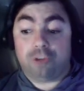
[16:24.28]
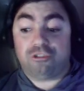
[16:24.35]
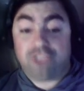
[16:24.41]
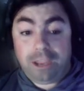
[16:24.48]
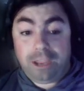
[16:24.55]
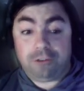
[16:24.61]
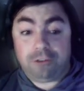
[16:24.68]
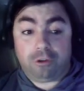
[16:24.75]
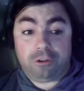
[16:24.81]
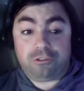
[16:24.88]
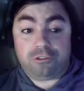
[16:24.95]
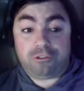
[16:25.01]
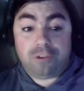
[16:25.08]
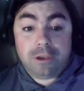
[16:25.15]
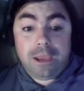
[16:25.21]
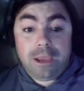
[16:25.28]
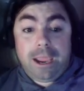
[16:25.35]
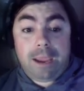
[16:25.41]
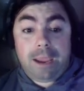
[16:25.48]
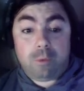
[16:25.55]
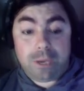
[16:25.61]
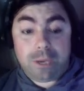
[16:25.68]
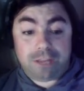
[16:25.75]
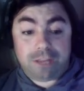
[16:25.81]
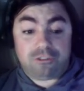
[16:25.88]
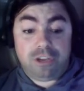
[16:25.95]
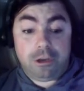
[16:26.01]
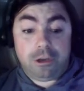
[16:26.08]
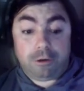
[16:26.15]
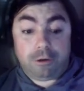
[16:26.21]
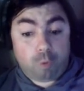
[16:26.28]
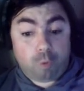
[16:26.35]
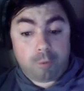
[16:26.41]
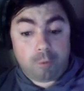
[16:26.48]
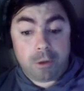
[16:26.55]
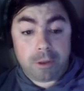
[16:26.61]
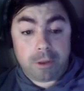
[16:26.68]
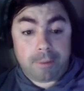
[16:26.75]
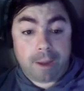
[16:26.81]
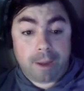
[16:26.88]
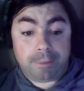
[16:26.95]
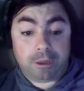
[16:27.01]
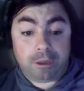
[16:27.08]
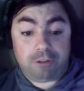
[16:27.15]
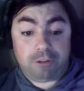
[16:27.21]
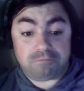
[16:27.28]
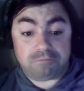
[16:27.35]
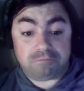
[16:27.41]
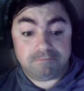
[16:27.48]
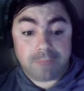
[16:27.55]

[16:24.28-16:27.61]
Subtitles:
Angeles. And we can see here, 4 million population.